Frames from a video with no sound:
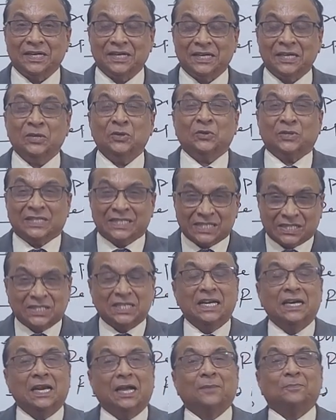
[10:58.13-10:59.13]

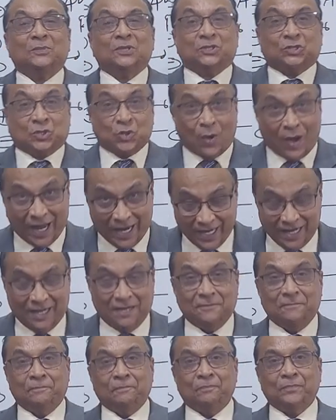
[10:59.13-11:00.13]
nutrition of the
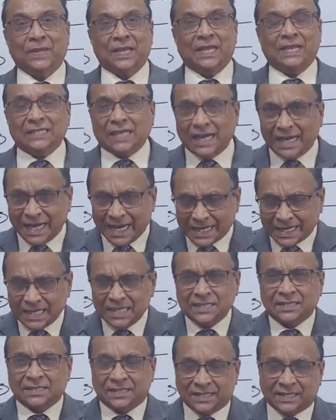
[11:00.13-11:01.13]
soil. It's the
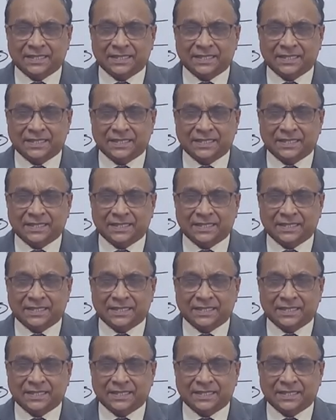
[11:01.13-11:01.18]
latest